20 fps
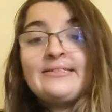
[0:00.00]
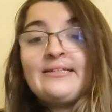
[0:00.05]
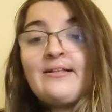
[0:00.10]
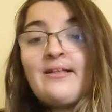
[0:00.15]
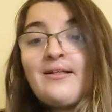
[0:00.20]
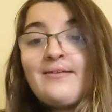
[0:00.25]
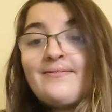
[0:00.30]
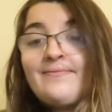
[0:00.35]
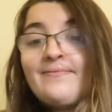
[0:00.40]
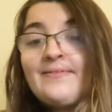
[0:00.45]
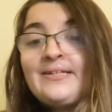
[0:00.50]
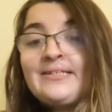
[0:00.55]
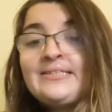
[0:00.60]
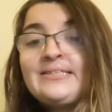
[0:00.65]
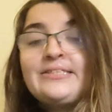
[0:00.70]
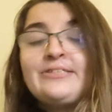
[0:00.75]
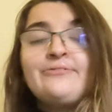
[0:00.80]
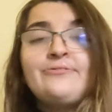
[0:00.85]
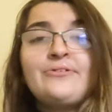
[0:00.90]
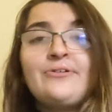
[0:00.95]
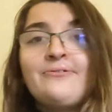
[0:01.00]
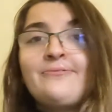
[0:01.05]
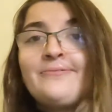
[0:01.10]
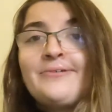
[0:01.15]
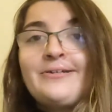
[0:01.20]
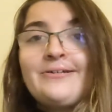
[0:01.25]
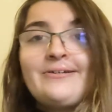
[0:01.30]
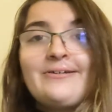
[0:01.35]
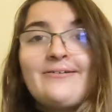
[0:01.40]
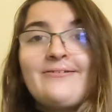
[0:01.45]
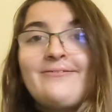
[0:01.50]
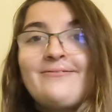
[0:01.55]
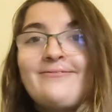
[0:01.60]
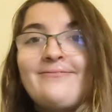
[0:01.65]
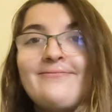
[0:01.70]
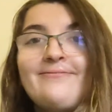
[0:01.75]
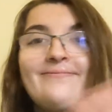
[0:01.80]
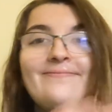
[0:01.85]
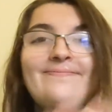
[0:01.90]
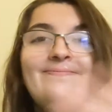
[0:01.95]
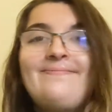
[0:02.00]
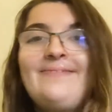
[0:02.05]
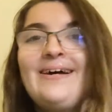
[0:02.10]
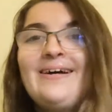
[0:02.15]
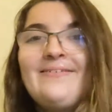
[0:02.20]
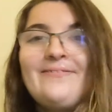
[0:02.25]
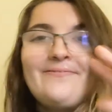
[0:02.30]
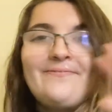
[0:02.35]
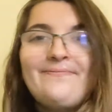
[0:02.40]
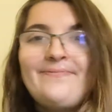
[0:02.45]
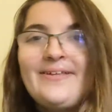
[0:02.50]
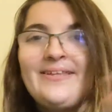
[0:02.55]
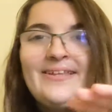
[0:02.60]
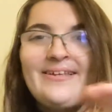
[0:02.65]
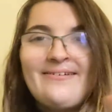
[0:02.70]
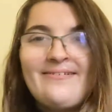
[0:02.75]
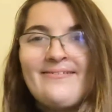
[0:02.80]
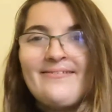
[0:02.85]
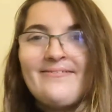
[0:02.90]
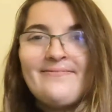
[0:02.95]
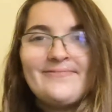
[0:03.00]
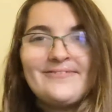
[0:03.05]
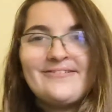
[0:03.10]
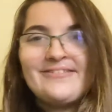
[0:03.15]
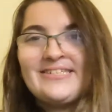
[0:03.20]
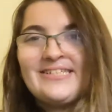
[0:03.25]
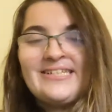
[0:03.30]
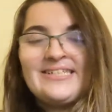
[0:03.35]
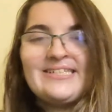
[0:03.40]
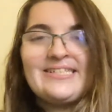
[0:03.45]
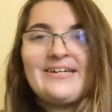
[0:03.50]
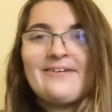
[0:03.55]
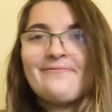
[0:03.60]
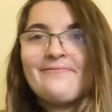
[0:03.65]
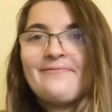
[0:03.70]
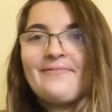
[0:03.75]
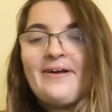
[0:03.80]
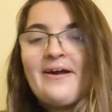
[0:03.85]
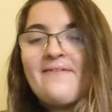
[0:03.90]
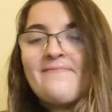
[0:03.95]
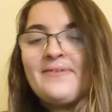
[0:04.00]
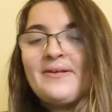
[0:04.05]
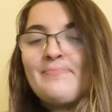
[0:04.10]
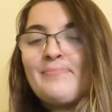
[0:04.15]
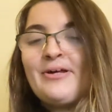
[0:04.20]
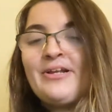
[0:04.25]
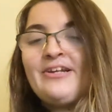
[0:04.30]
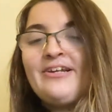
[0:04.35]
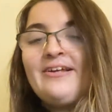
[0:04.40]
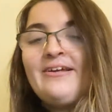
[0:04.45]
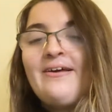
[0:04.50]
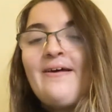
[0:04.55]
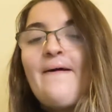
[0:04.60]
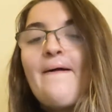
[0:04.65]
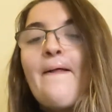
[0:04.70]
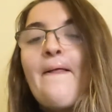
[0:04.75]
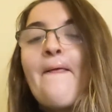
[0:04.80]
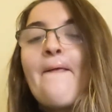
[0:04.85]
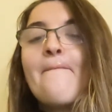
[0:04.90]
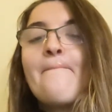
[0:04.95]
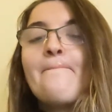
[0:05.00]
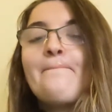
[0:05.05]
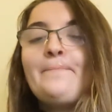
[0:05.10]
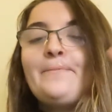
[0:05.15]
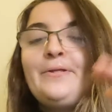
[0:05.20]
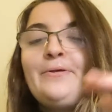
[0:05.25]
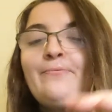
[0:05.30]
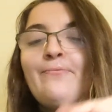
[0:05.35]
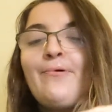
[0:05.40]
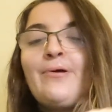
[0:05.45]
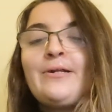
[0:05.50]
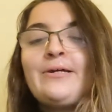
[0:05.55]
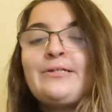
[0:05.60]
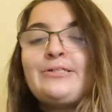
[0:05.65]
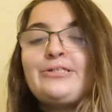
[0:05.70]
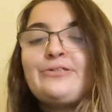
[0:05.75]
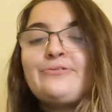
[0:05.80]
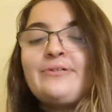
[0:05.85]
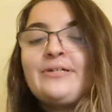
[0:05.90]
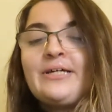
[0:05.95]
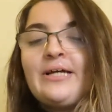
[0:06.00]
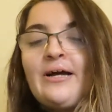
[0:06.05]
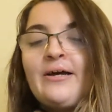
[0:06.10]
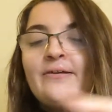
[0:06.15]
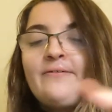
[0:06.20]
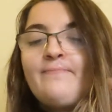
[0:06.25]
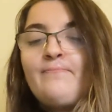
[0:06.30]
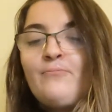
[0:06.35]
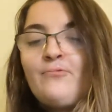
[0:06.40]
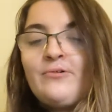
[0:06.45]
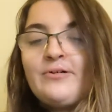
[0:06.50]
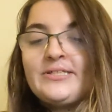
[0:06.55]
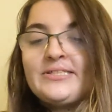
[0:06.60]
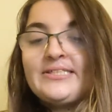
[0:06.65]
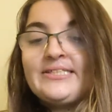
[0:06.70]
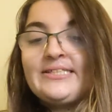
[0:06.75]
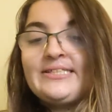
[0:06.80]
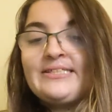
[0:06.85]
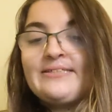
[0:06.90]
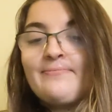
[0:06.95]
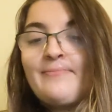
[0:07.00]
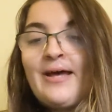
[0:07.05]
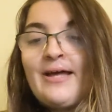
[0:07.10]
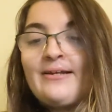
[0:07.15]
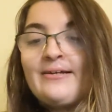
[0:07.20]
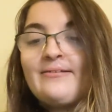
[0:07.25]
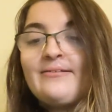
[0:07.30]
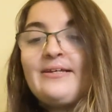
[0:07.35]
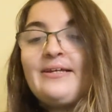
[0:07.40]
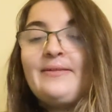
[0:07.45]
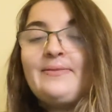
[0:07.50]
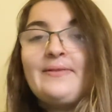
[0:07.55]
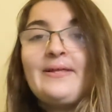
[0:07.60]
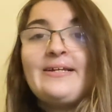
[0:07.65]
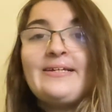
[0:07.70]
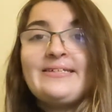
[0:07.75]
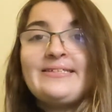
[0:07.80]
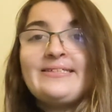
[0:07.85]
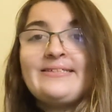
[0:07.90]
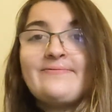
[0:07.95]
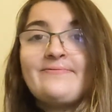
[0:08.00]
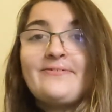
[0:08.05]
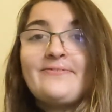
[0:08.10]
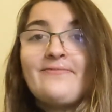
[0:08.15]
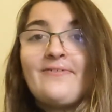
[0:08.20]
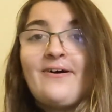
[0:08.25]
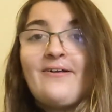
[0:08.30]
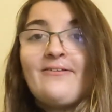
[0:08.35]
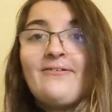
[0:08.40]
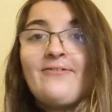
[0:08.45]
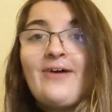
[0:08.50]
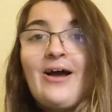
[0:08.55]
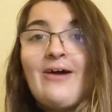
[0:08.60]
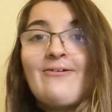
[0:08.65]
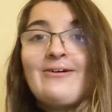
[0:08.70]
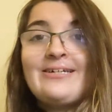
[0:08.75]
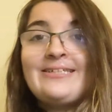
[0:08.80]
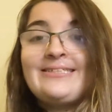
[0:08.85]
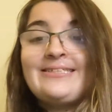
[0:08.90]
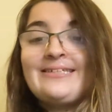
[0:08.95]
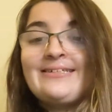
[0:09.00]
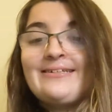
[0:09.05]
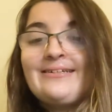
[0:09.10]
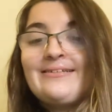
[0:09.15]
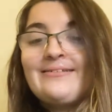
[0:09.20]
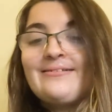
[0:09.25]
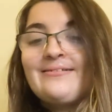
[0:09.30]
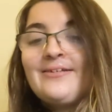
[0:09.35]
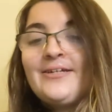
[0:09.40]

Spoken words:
a lot of things. You don't want to go filling all of those things out for everybody. You want to do it kind of more systematically. That is, if you follow how I did it.